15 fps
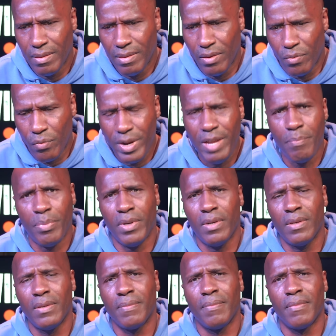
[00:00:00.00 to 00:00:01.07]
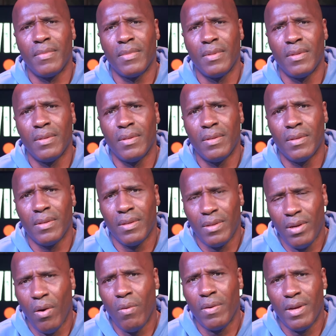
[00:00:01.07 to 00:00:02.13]
the reaper
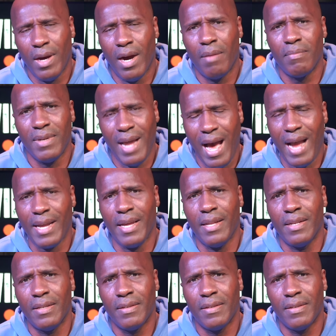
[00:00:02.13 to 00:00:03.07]
gonna come knocking.